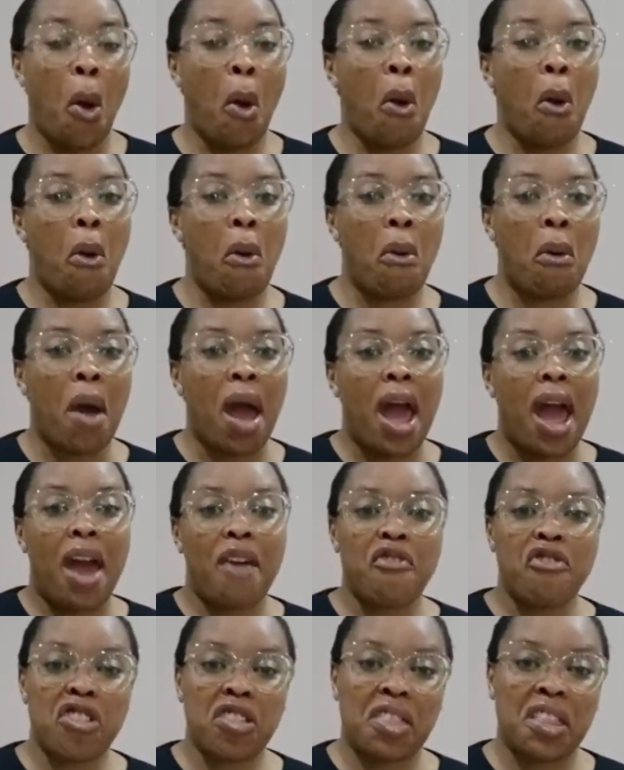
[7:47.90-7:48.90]
oh,
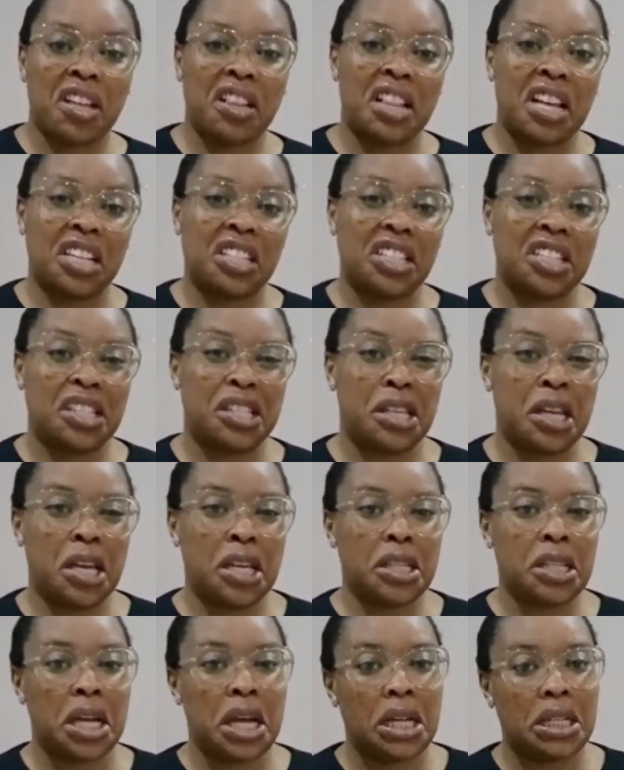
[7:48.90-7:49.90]
everything that she
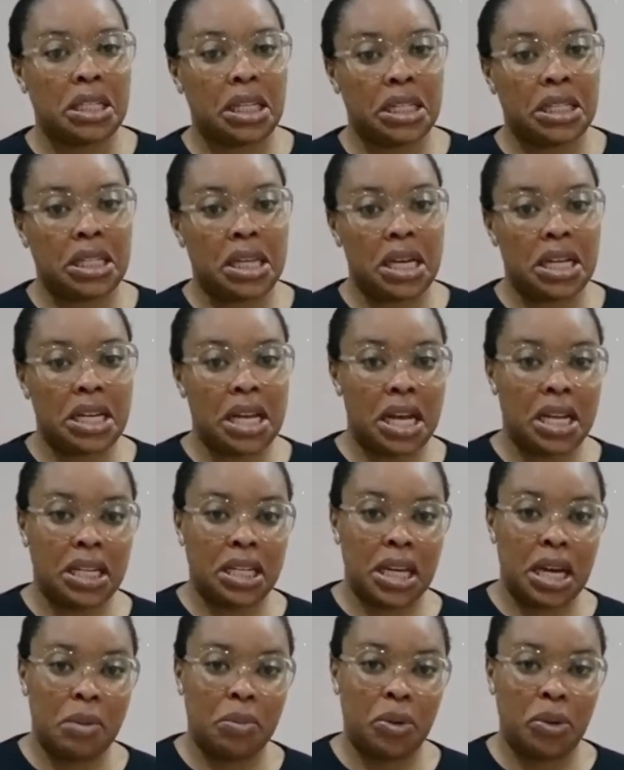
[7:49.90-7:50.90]
says, Tatiana and
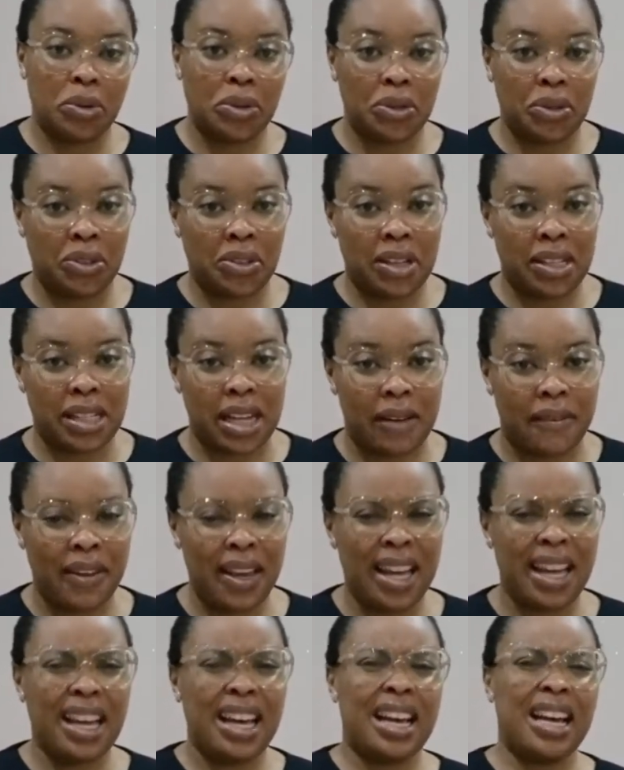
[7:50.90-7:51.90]
Iyabojo just laugh,
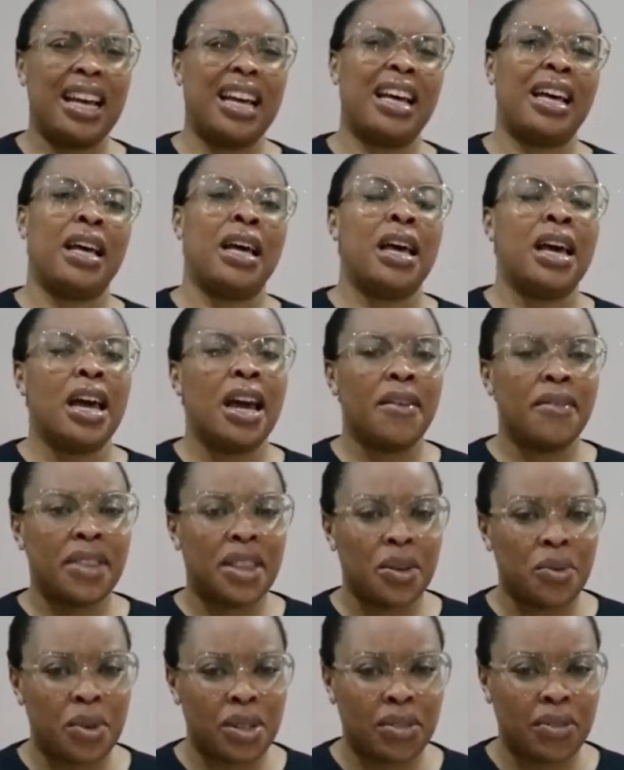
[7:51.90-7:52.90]
ha, ha, ha.
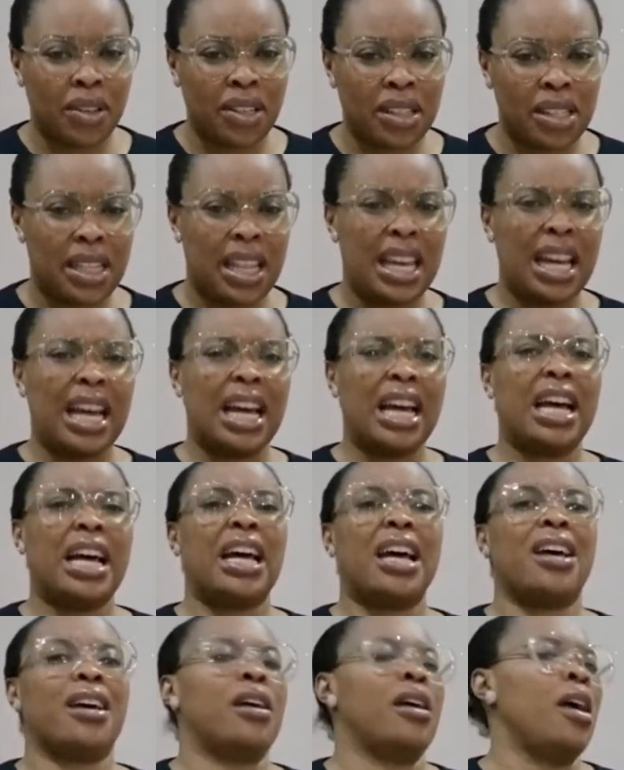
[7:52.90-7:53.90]
Everything was fancy, ha, ha,
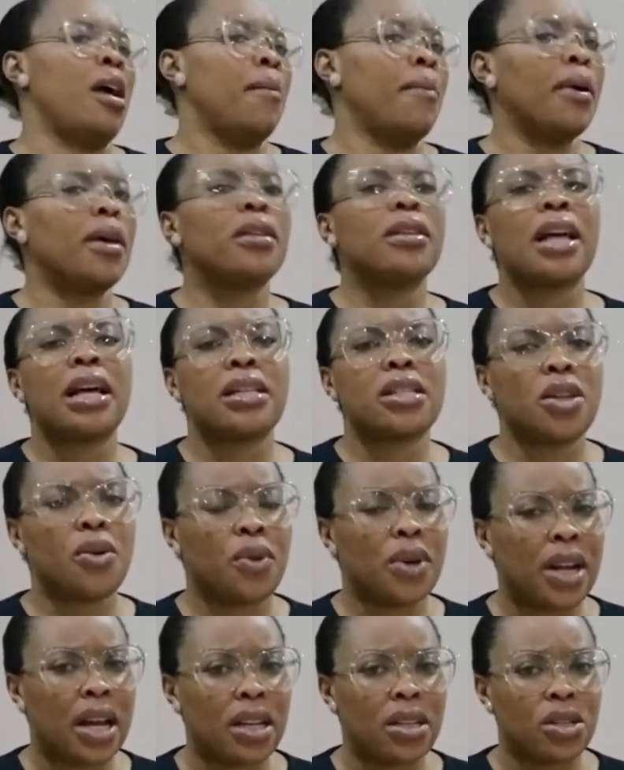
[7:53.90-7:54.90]
ha, ha. But that's
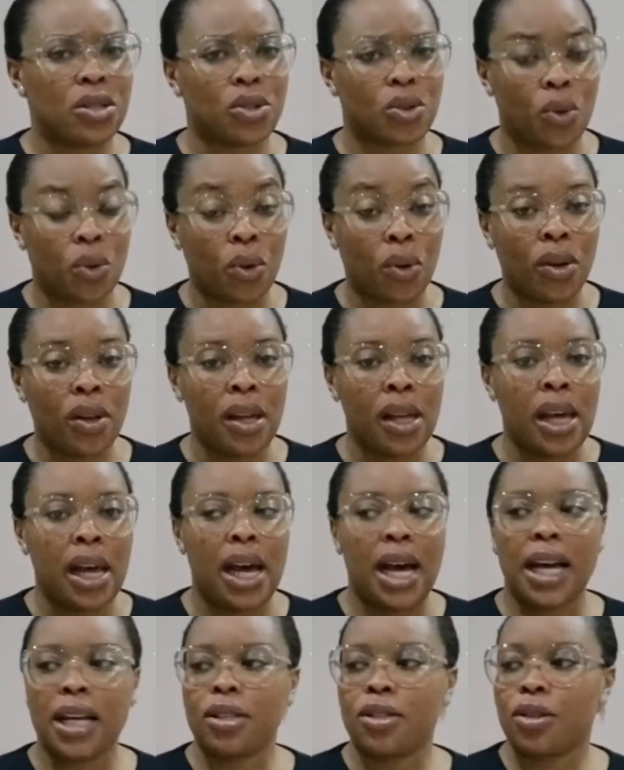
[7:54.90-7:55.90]
not what I saw.
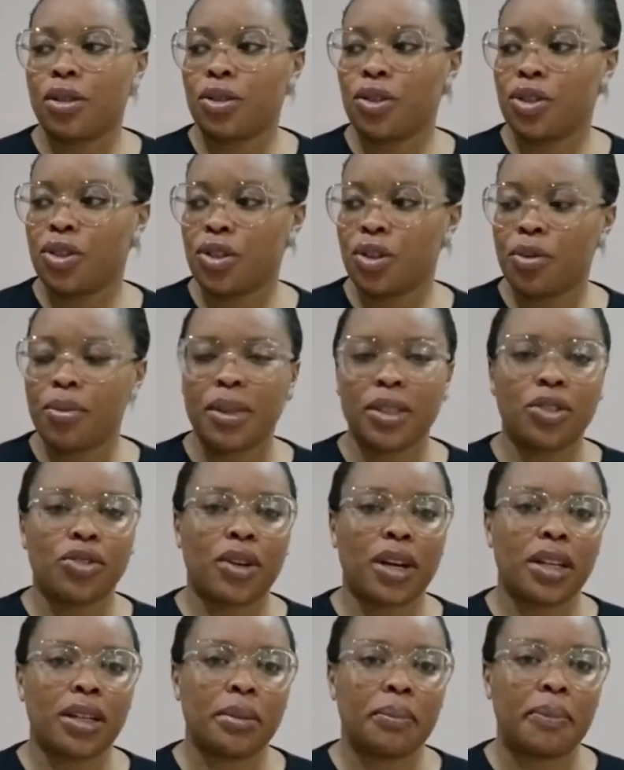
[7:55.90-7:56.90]
I saw Chioma
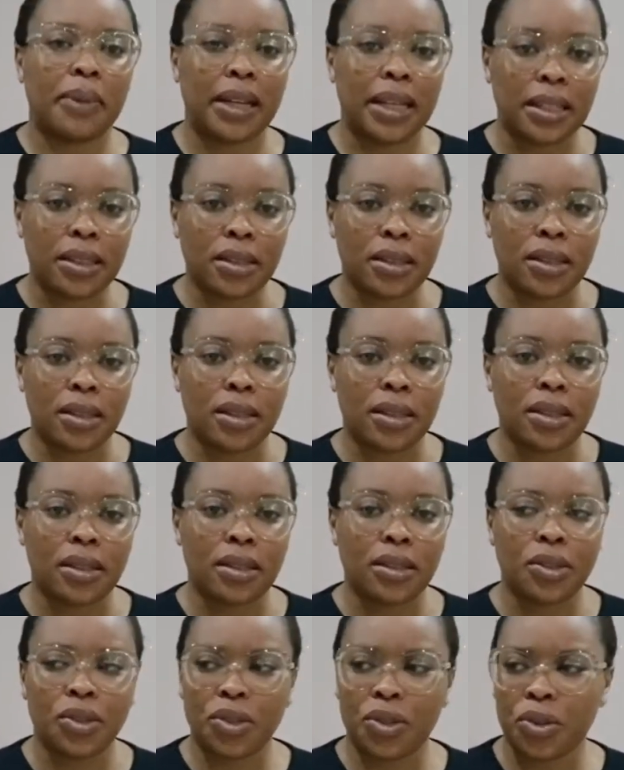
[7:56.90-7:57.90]
trying to blend
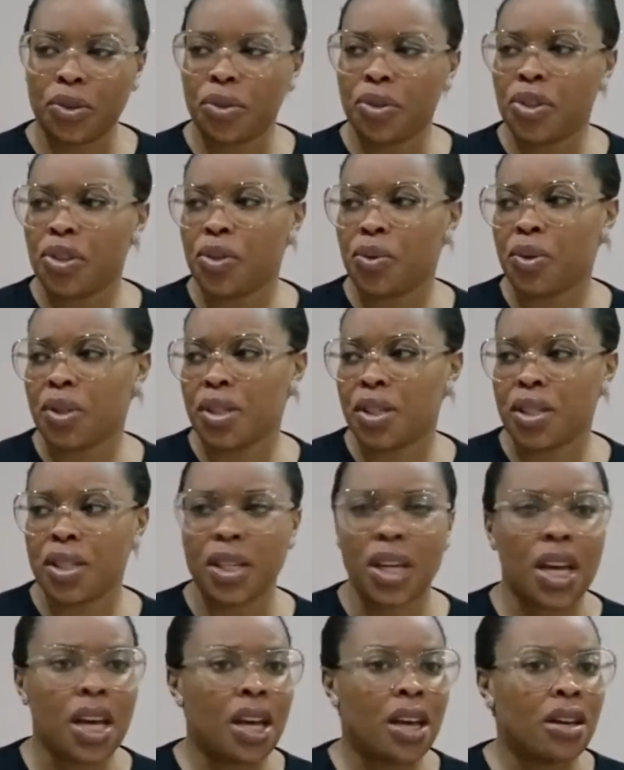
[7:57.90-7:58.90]
in. You know, she was
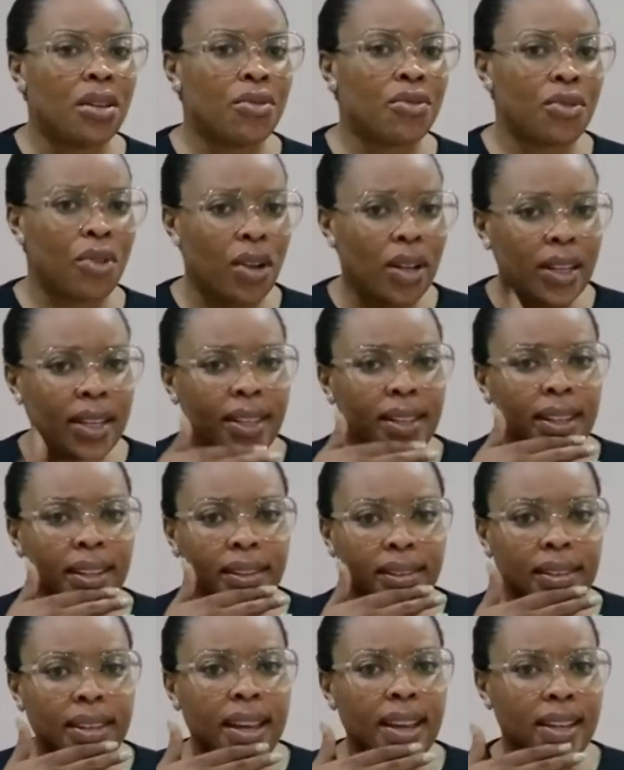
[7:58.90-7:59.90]
rolling
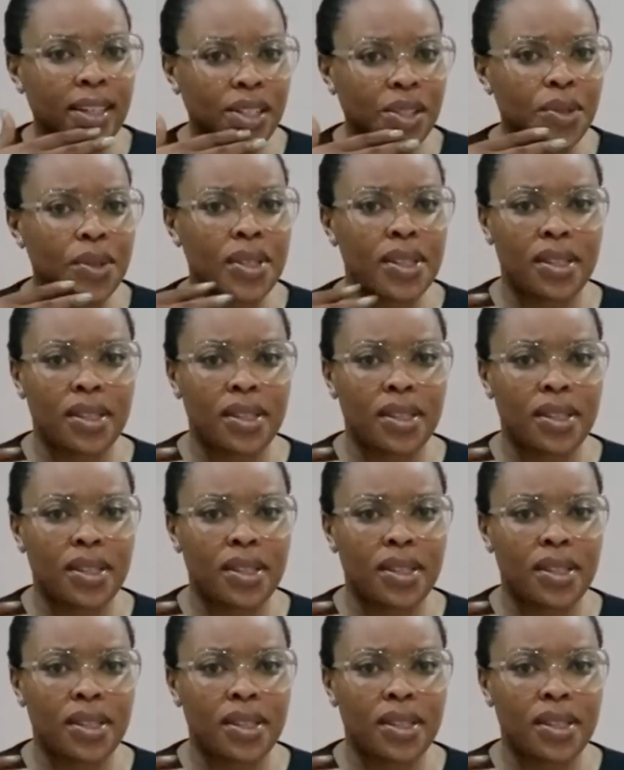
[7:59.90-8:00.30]
in. Yeah, she